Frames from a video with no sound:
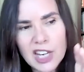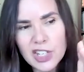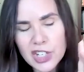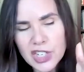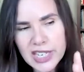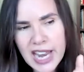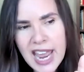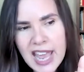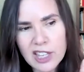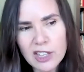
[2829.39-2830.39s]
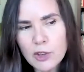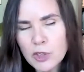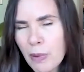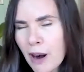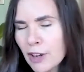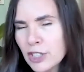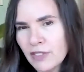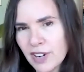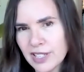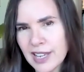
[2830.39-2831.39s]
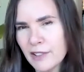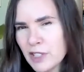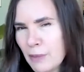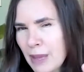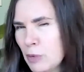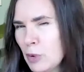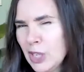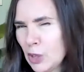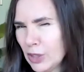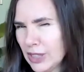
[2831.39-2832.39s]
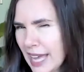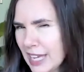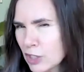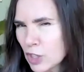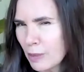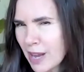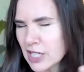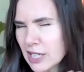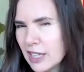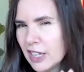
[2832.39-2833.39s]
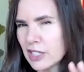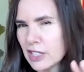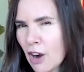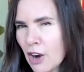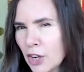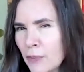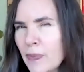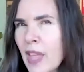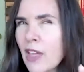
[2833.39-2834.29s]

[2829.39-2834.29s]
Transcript: understand that those parts of ourselves that maybe we don't like so much and that it's harder,